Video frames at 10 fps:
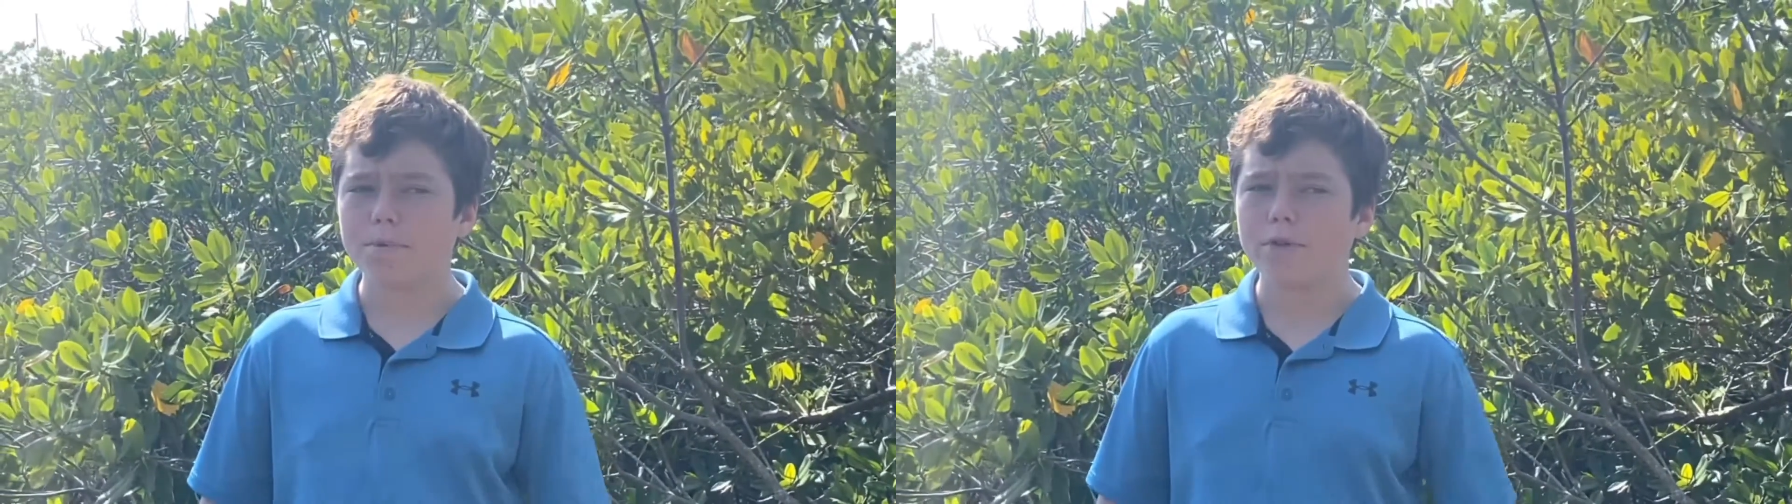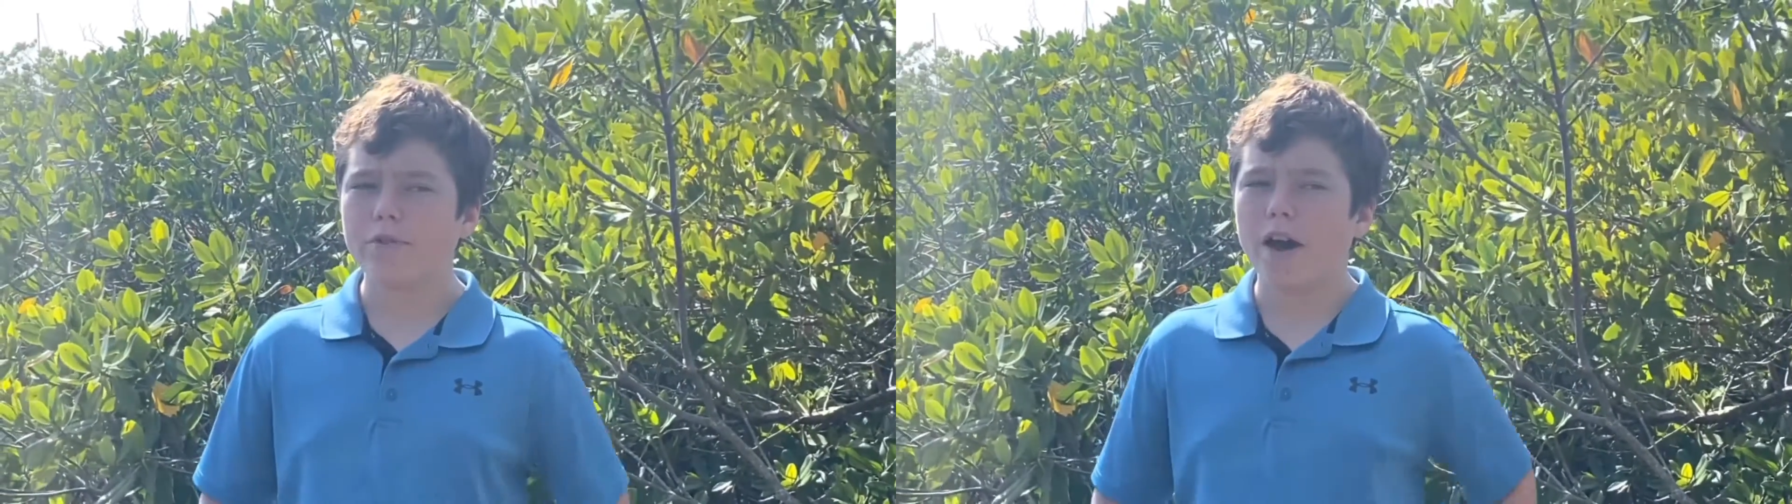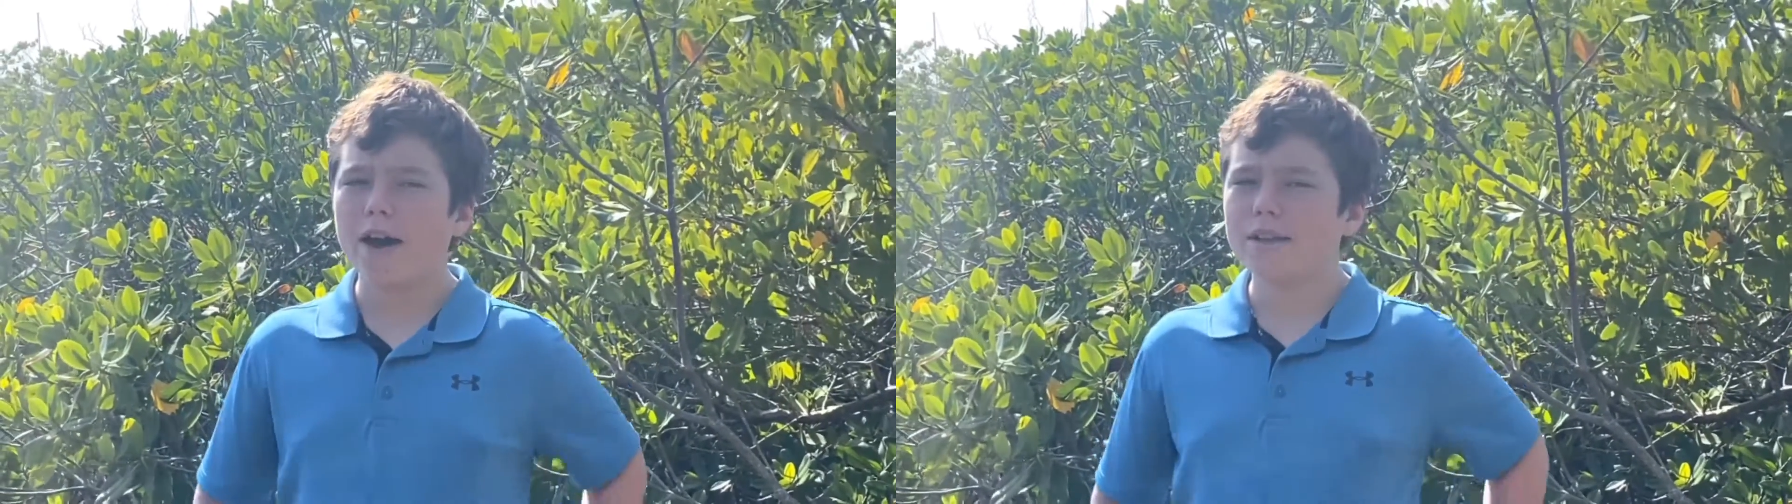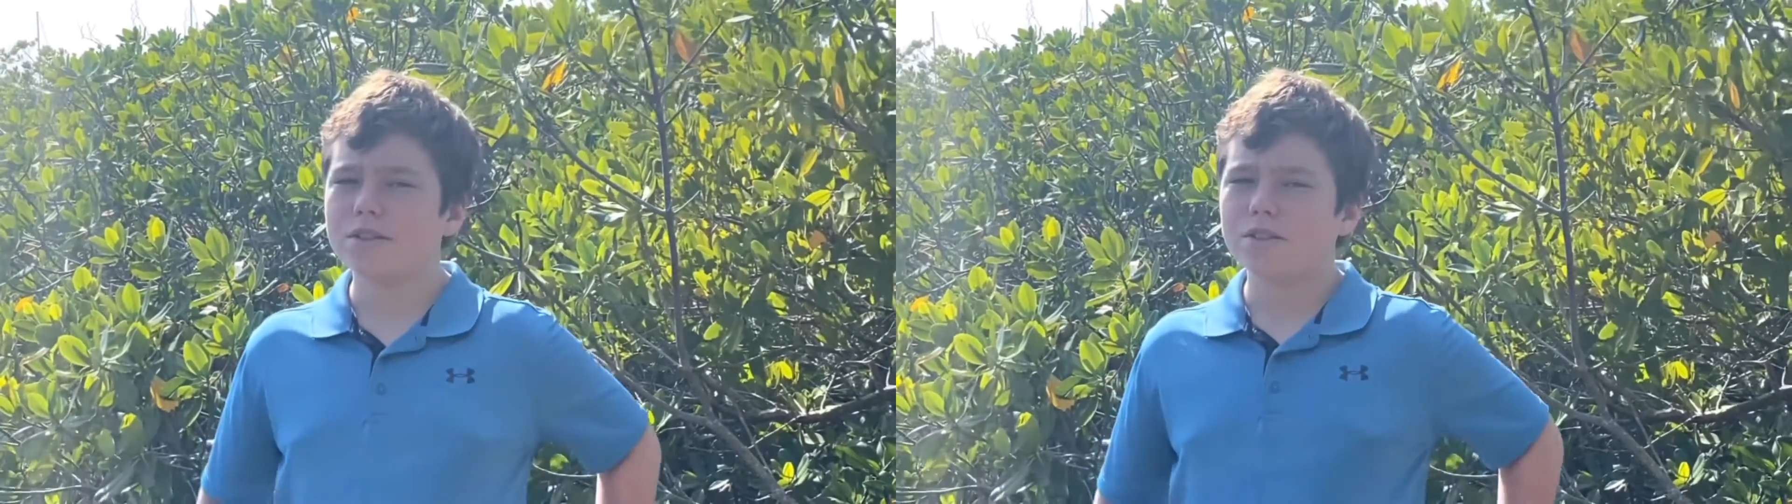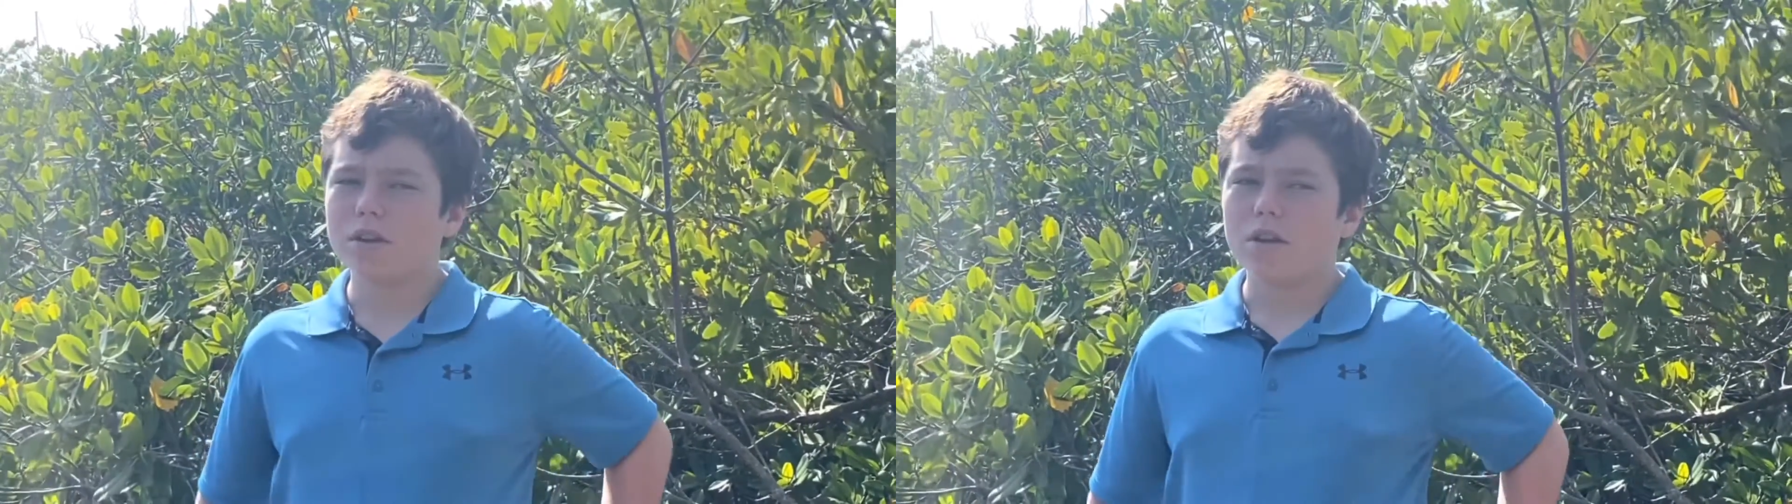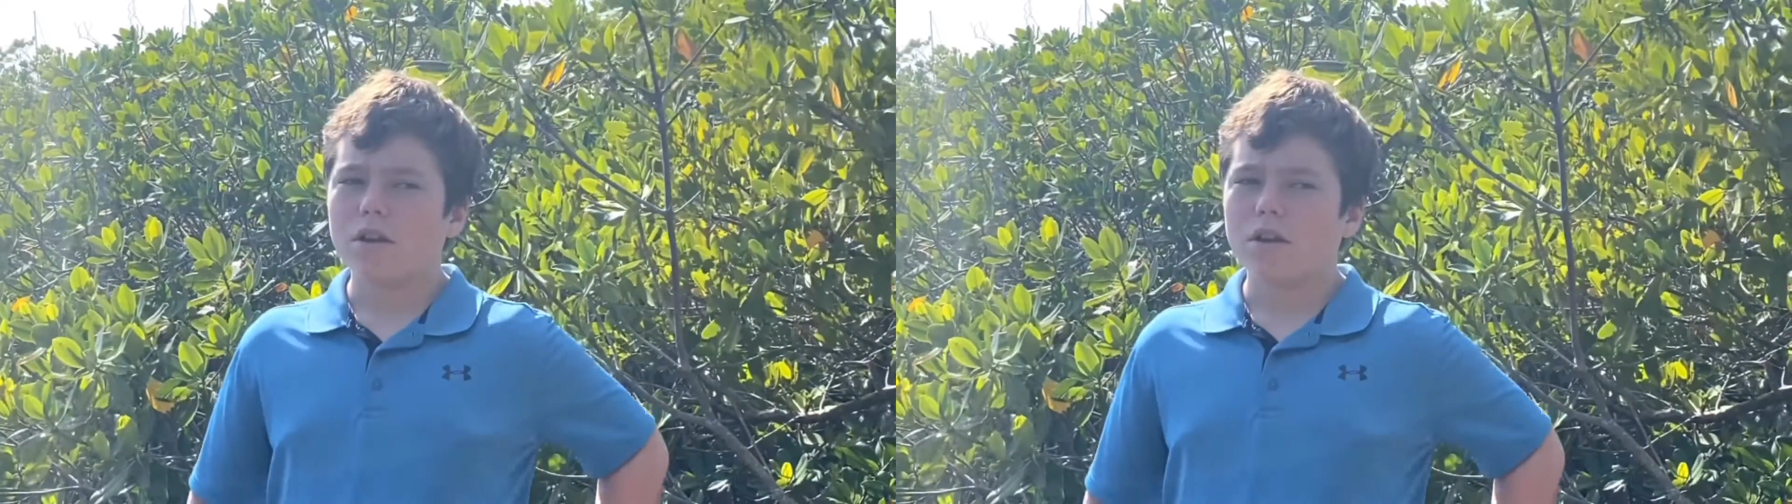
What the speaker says: provides